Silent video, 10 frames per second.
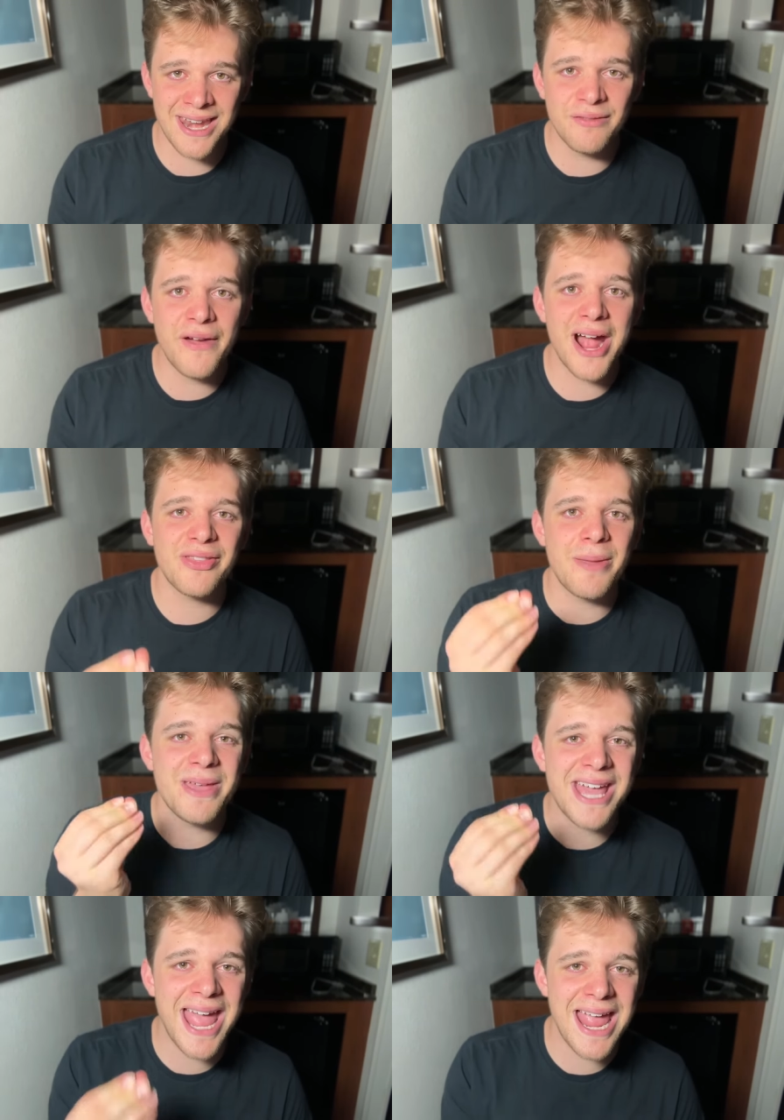In fact, they
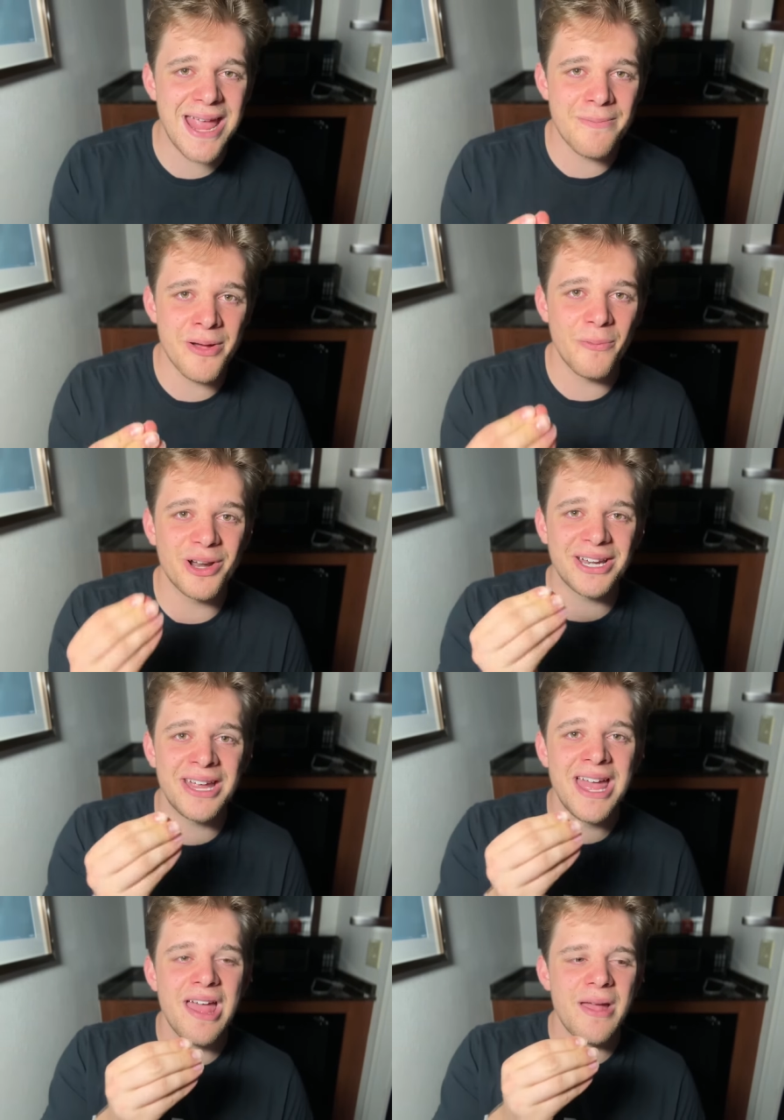became what
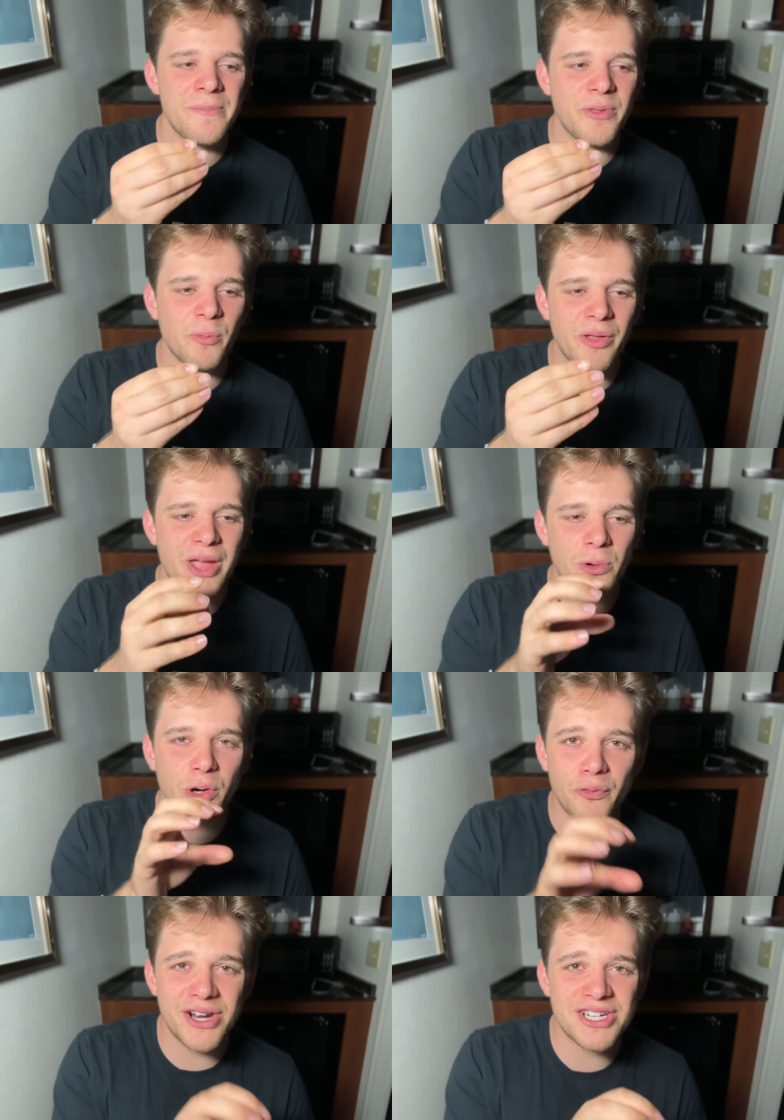what they
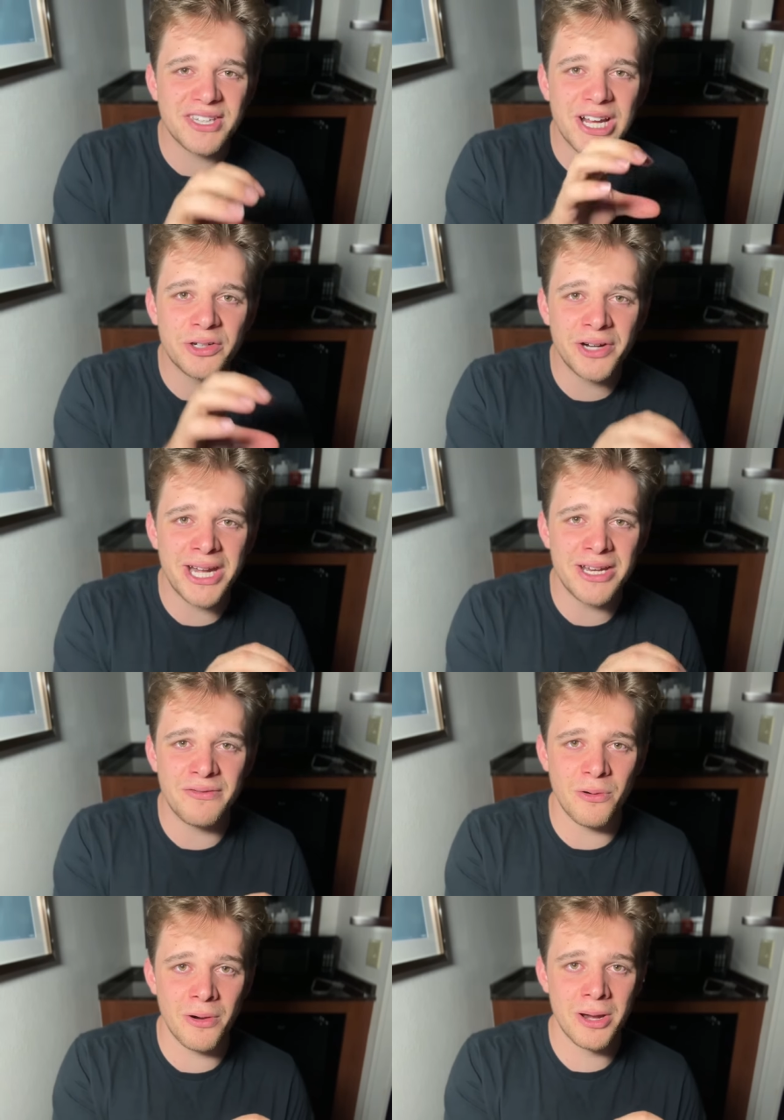were originally created
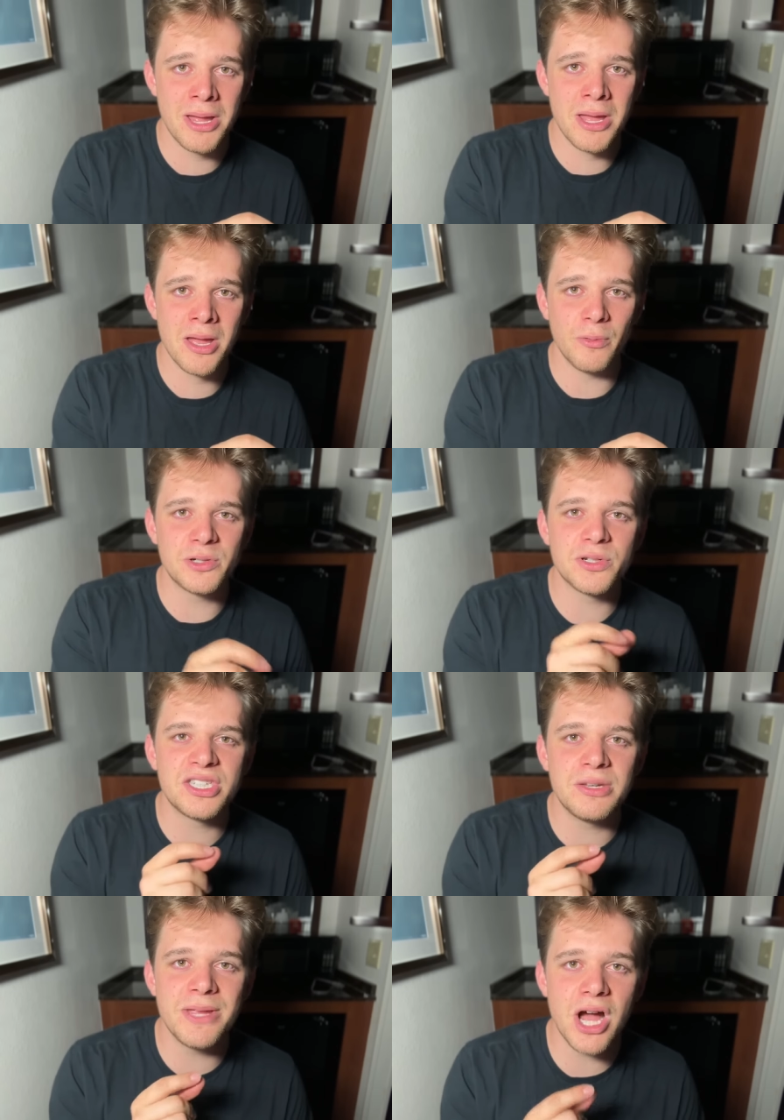for, which was
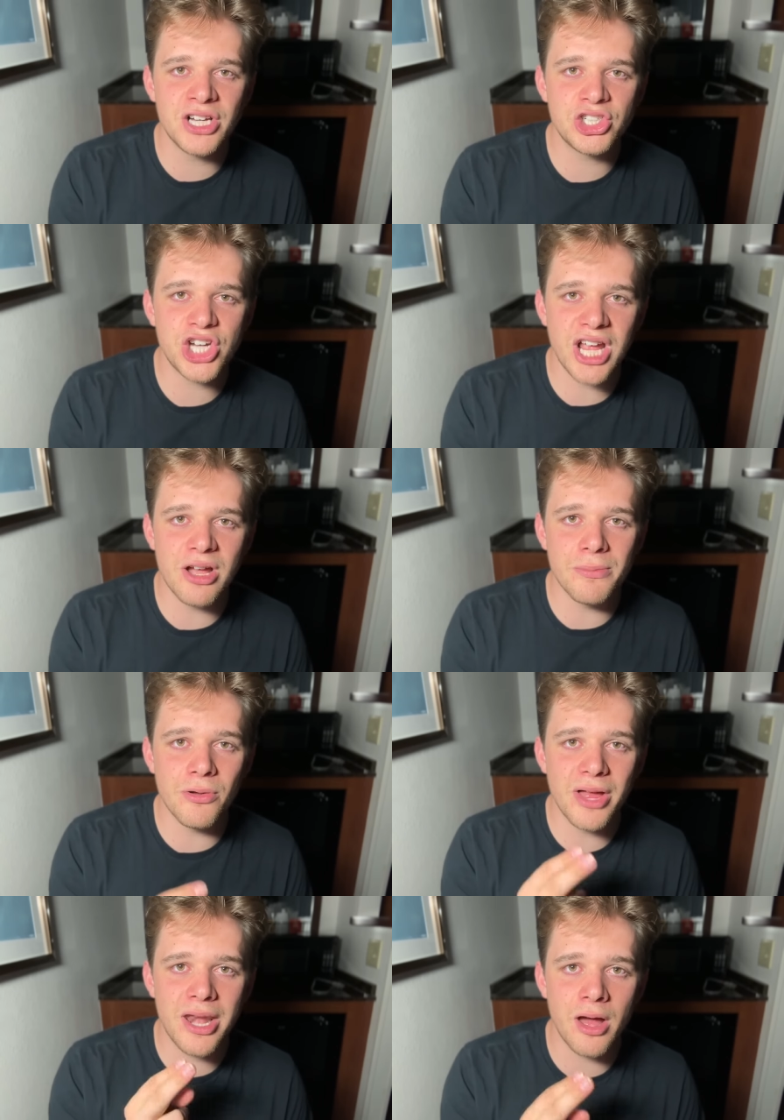to be
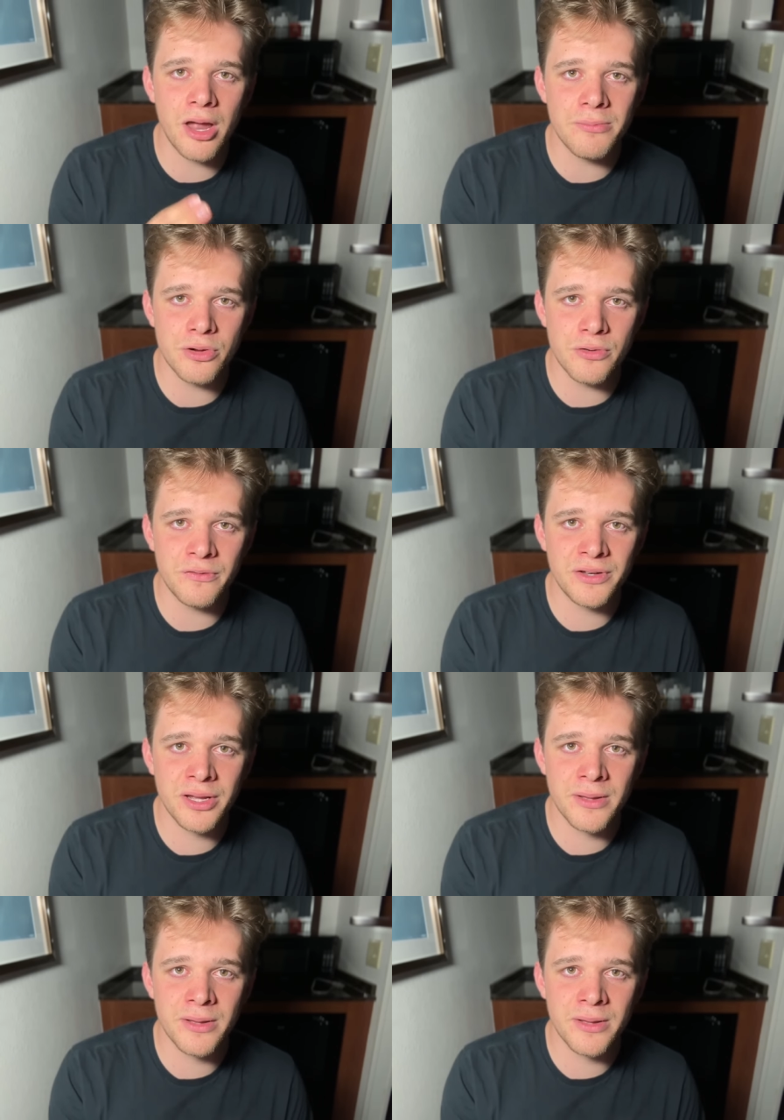unshakable and unmoved.